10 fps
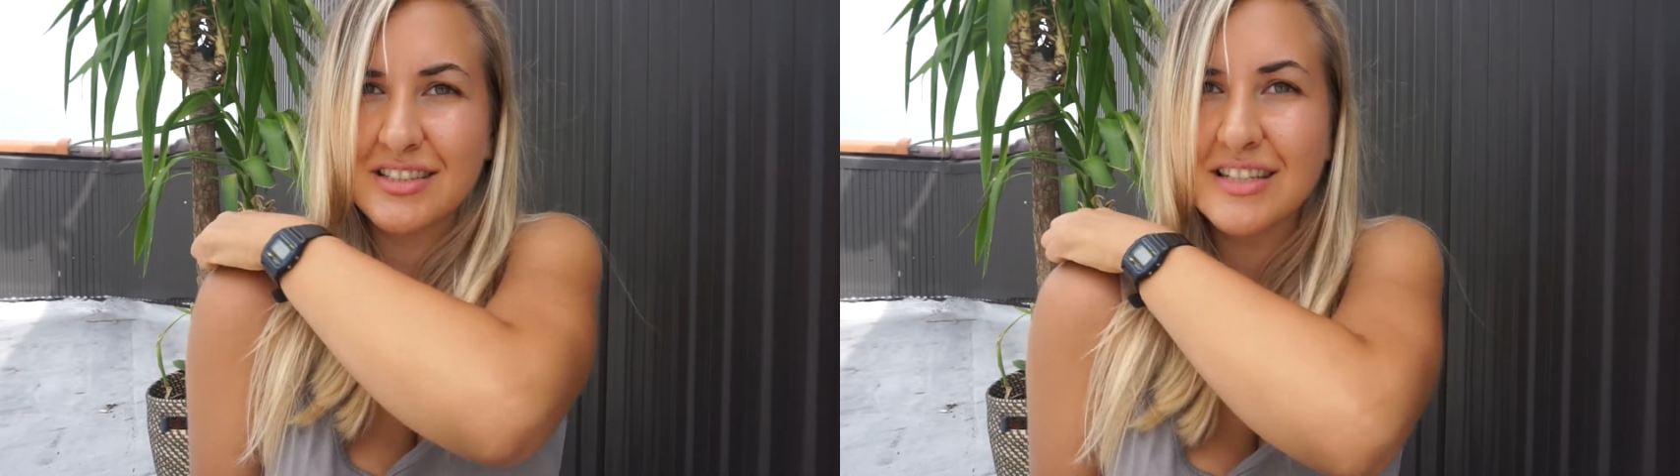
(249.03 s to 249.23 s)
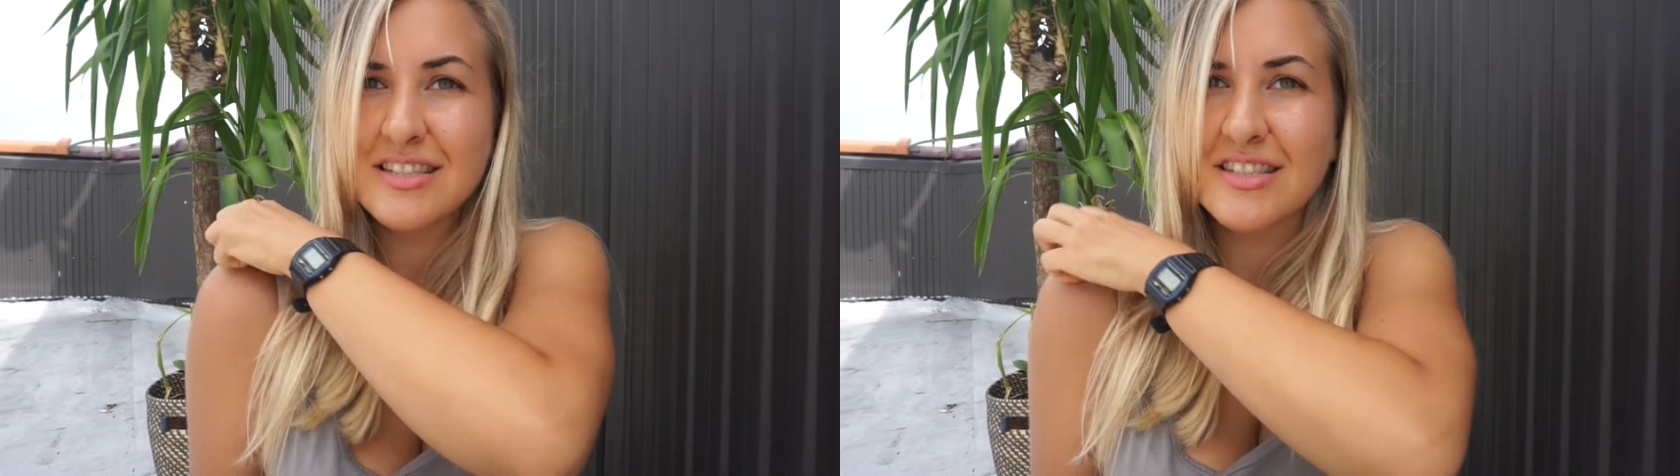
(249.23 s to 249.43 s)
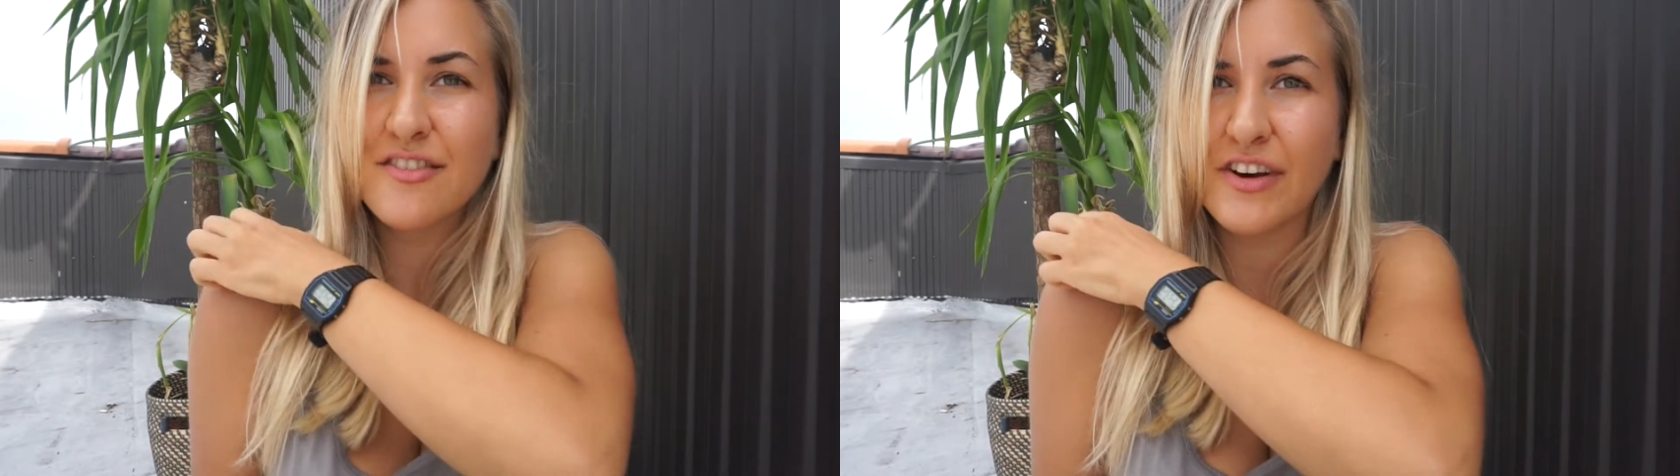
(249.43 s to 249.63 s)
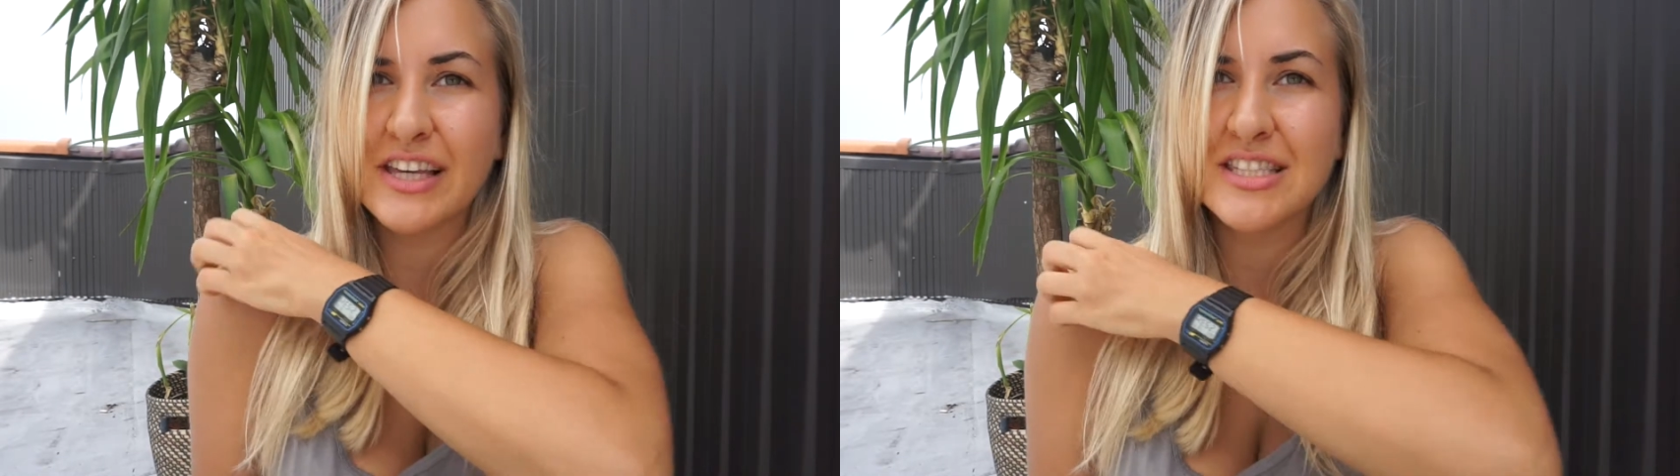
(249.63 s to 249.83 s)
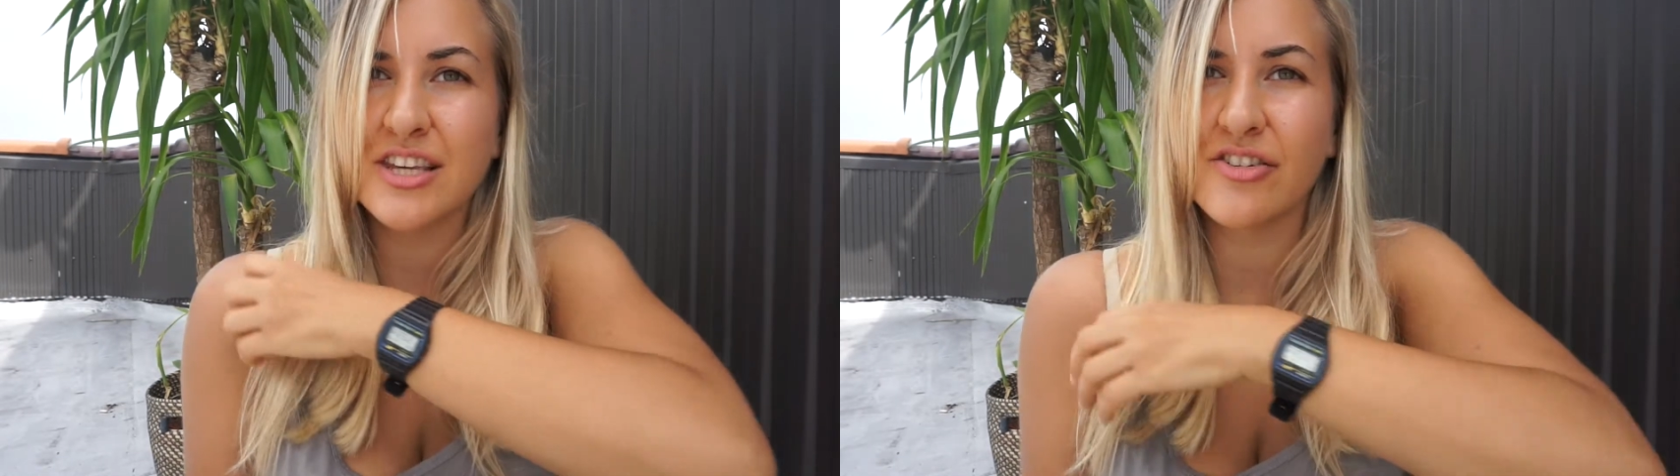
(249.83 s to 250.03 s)
This is the
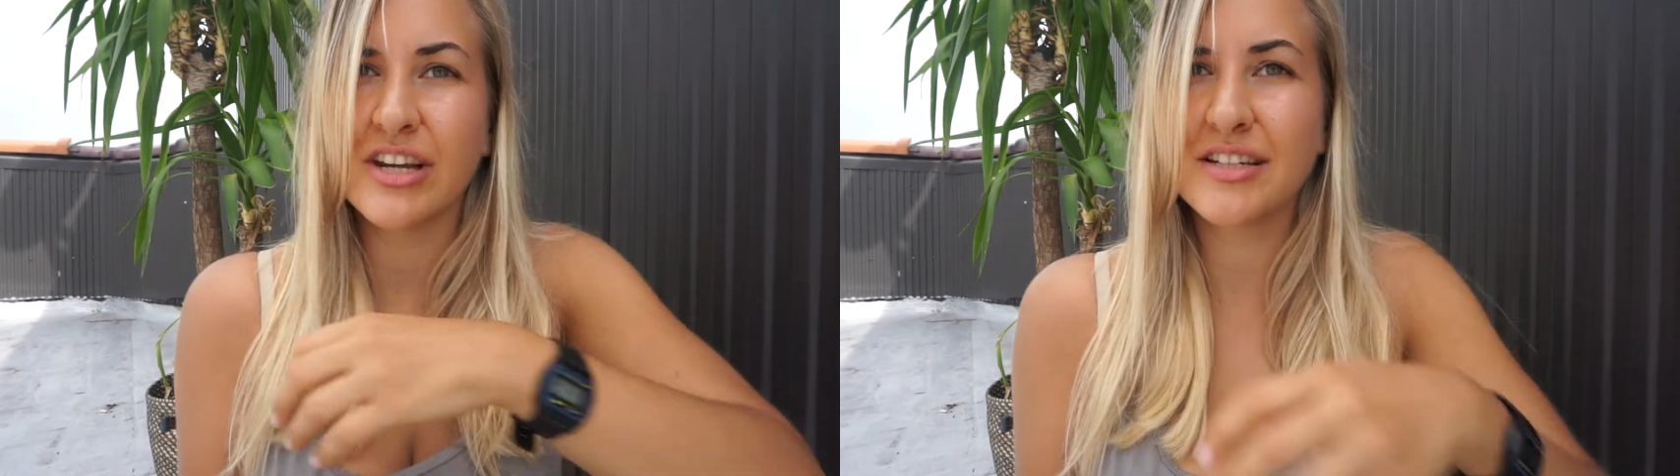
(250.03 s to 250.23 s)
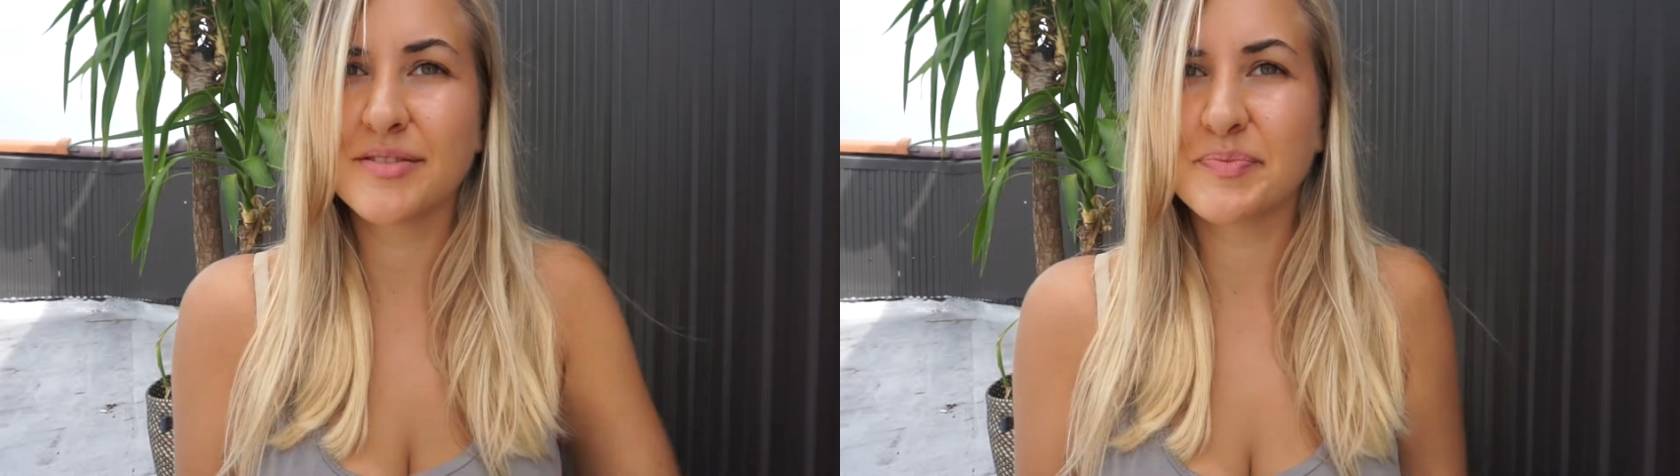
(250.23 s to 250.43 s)
fucking secret.